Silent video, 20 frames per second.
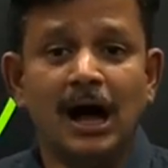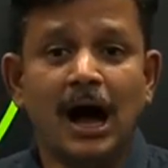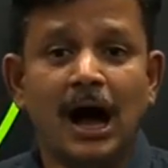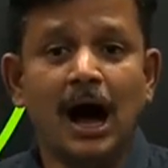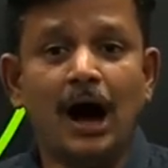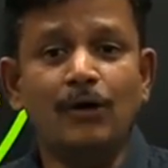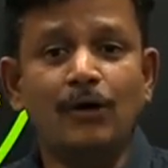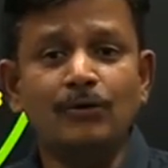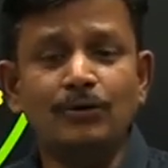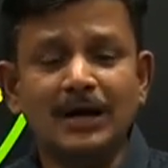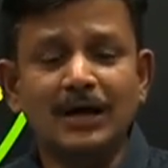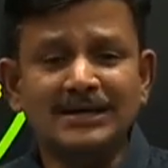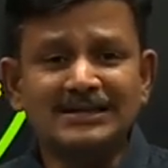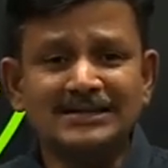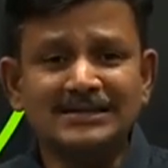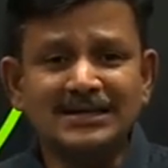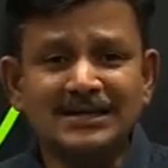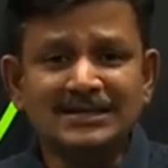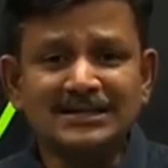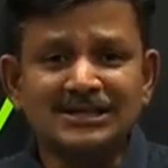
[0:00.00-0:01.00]
How
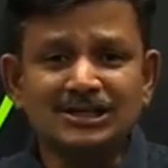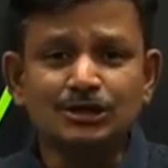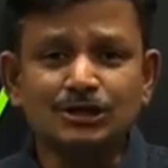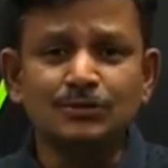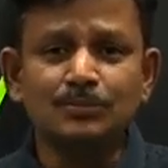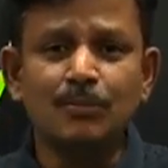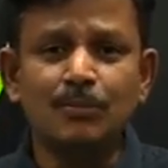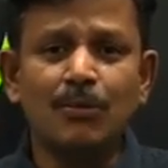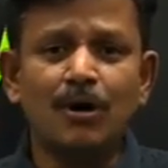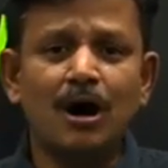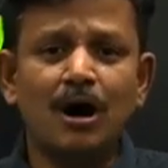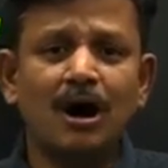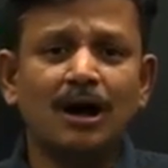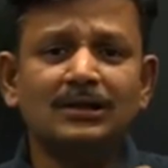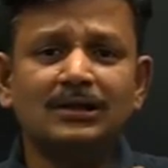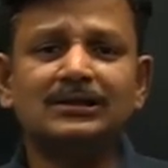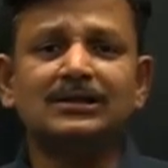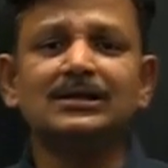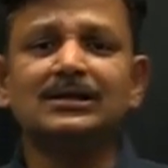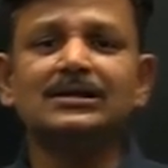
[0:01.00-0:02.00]
does these
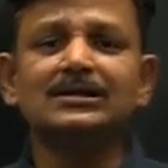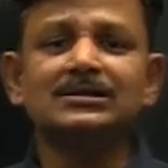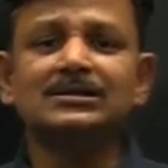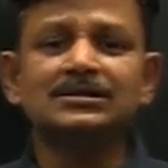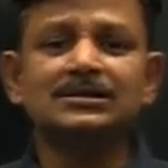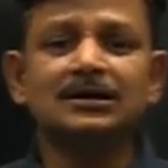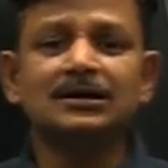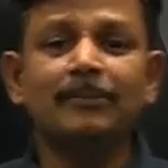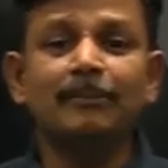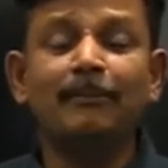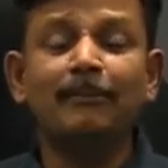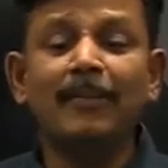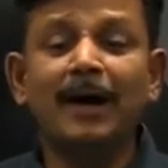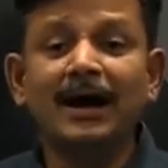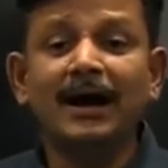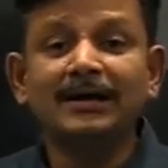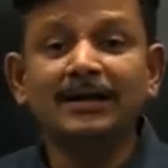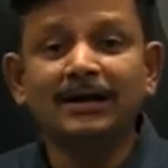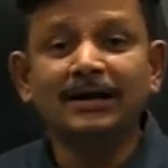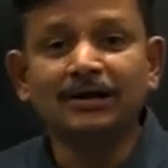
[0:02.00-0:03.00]
small things
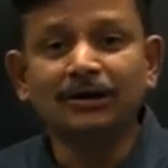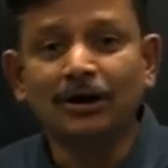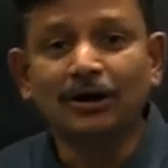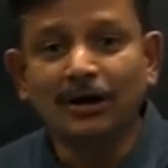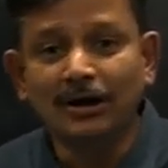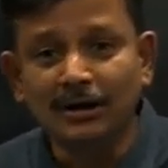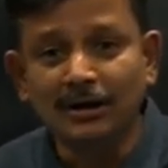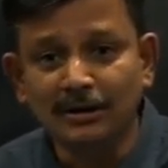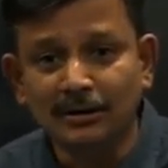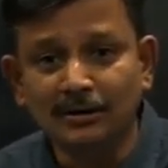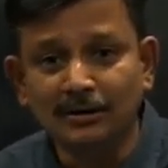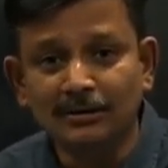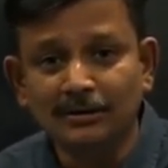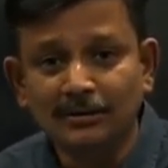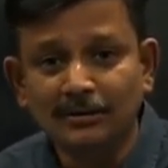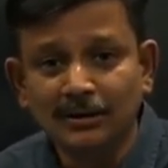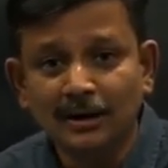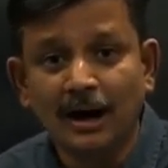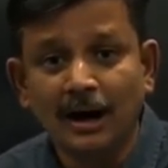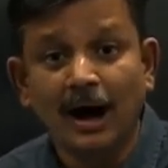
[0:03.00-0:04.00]
matter at all?
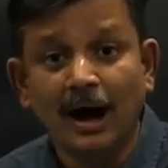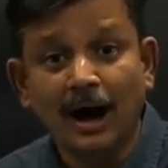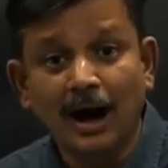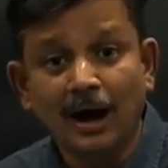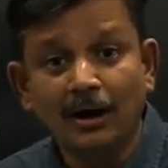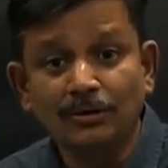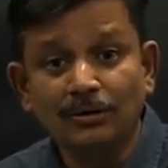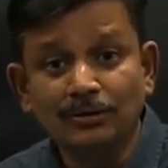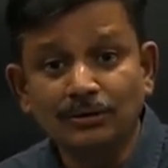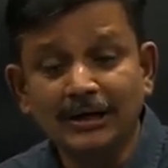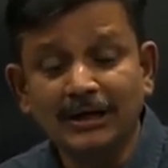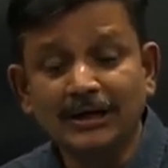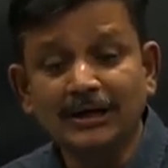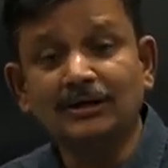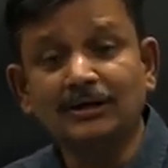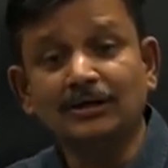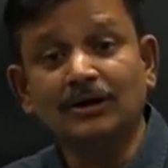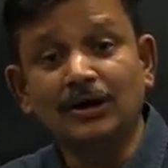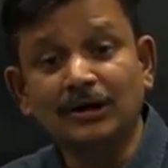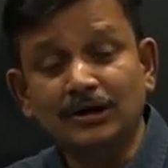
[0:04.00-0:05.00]
How do
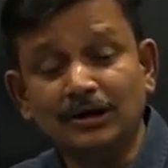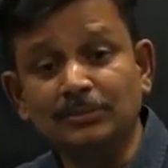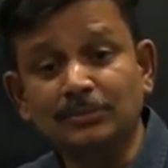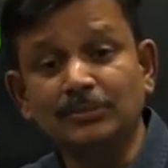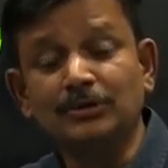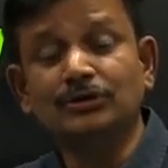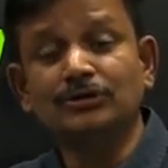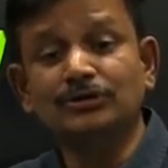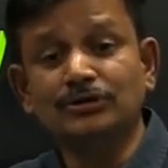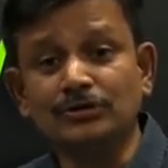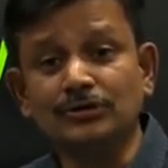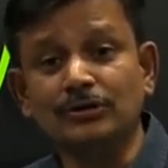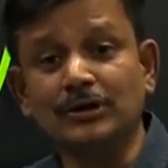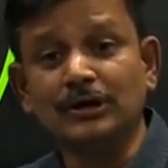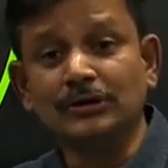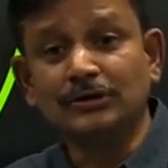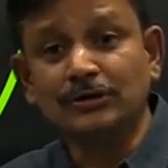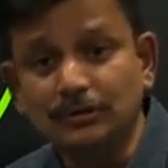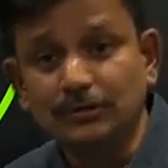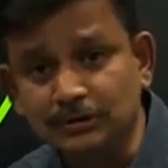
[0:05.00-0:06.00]
they contribute to your
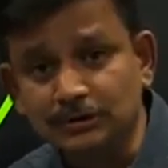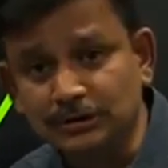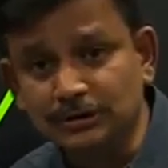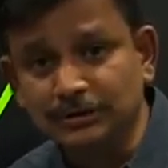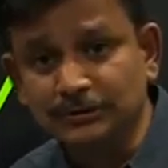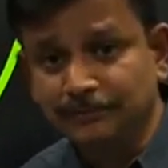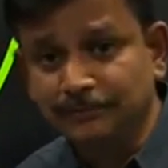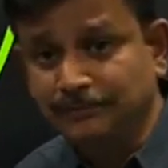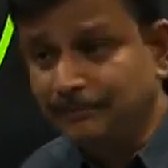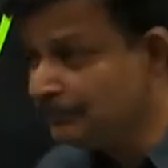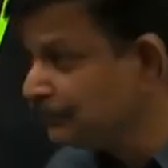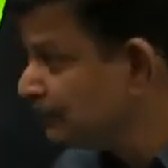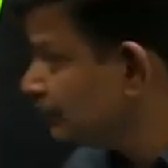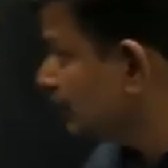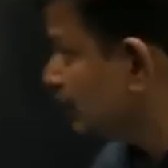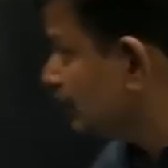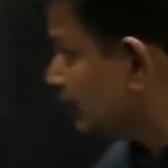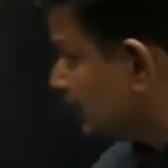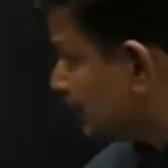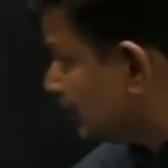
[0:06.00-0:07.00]
growth?
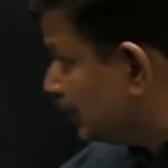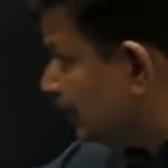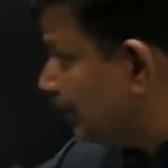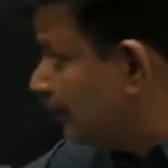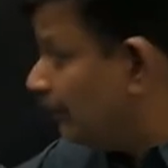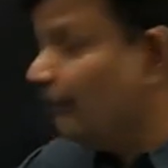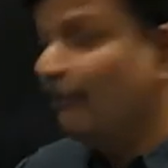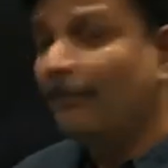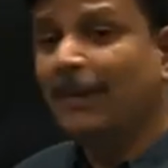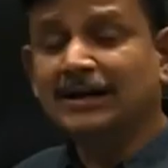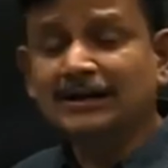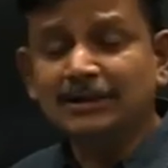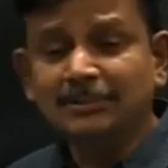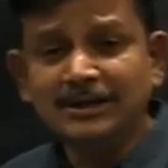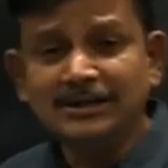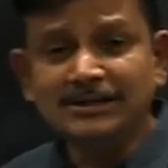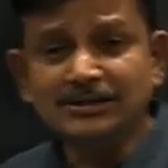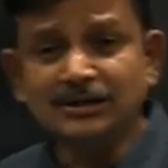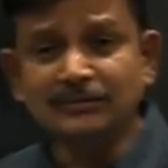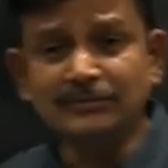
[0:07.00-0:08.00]

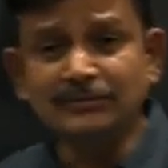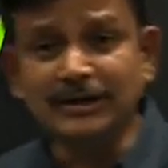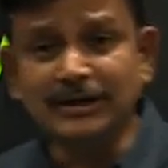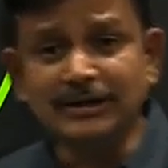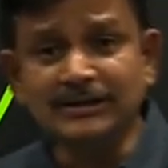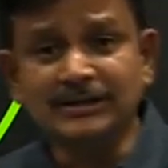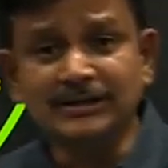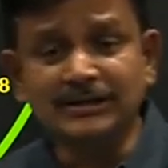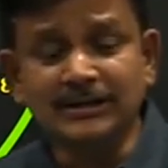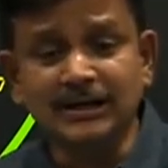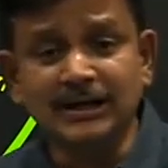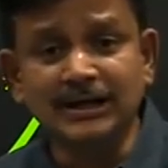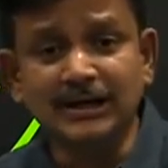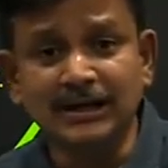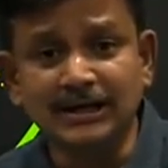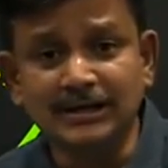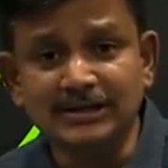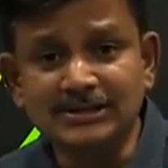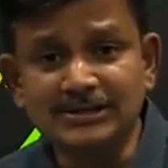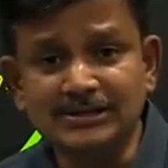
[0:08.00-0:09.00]
Mathematics of it
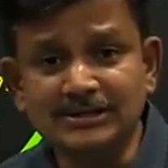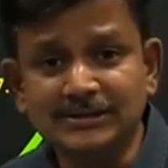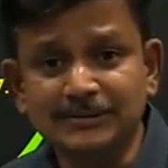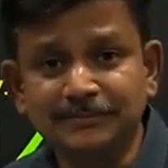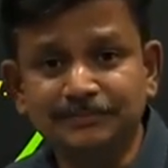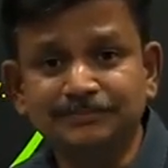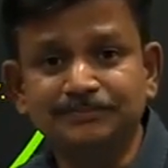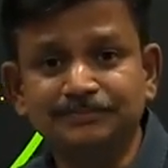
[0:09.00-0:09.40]
is